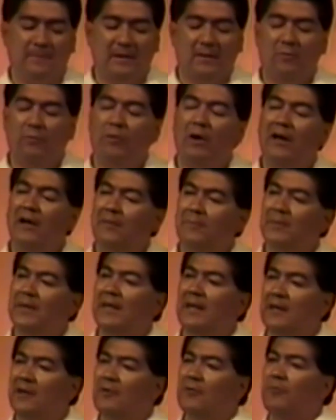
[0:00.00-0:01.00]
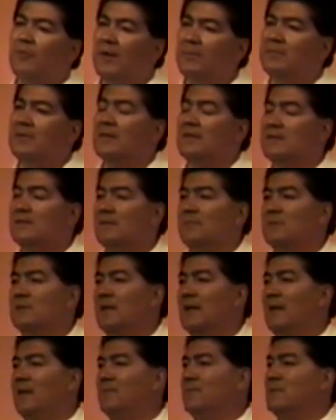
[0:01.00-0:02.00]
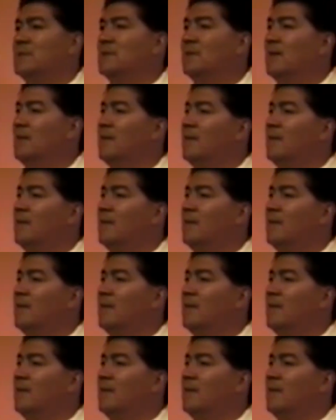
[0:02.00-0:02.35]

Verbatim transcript: want to be interrupted sometimes.